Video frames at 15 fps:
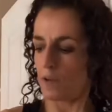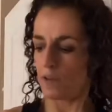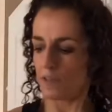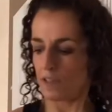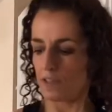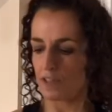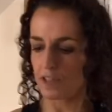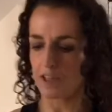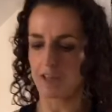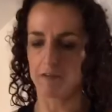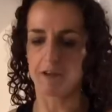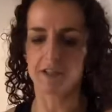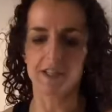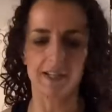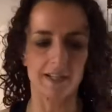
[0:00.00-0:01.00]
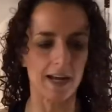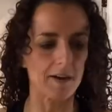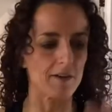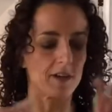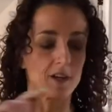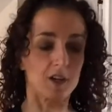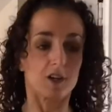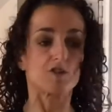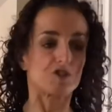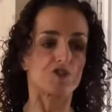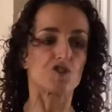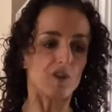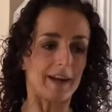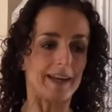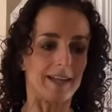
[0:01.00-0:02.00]
the internal rotation. Now you can go
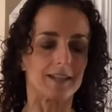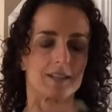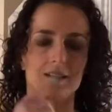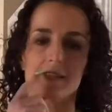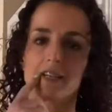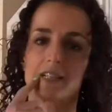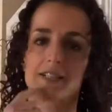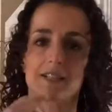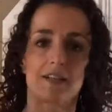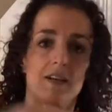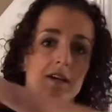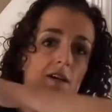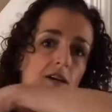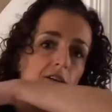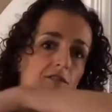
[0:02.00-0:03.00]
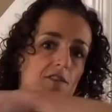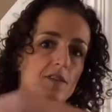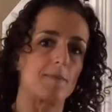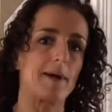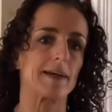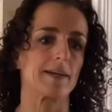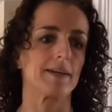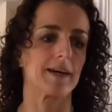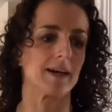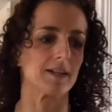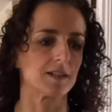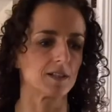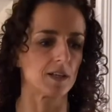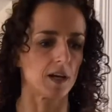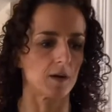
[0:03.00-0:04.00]
straight into this for the back again.
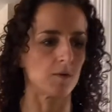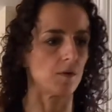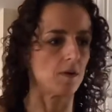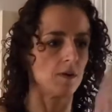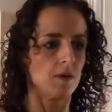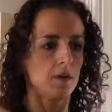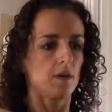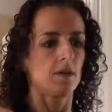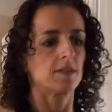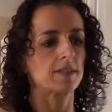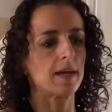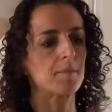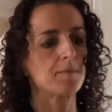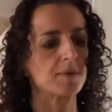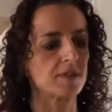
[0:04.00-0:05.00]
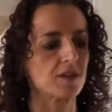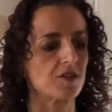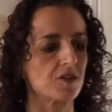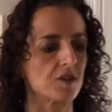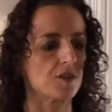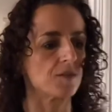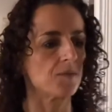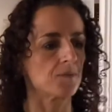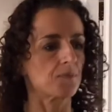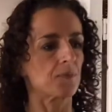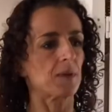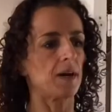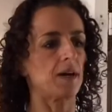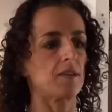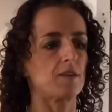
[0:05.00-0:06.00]
So same position,
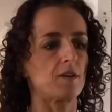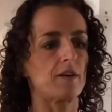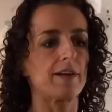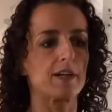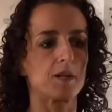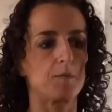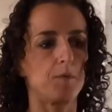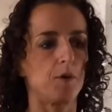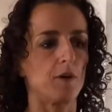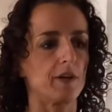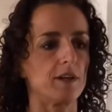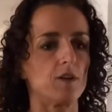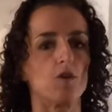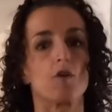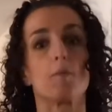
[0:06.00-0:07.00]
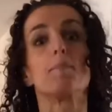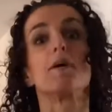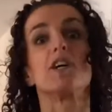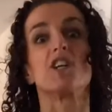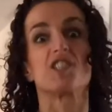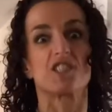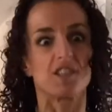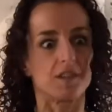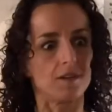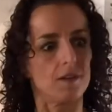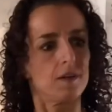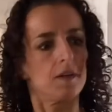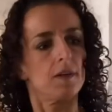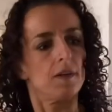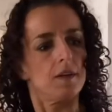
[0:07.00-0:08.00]
either anchor point or a person.
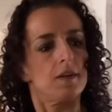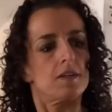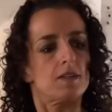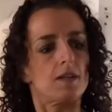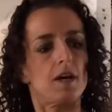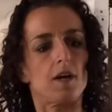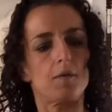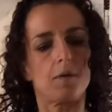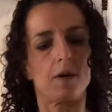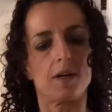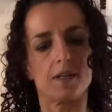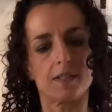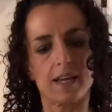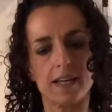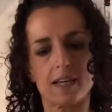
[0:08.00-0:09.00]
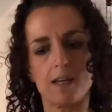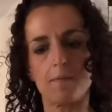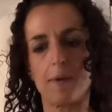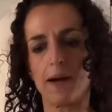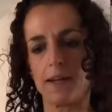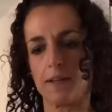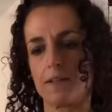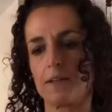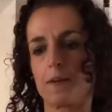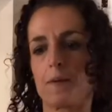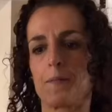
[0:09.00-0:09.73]
So take your band,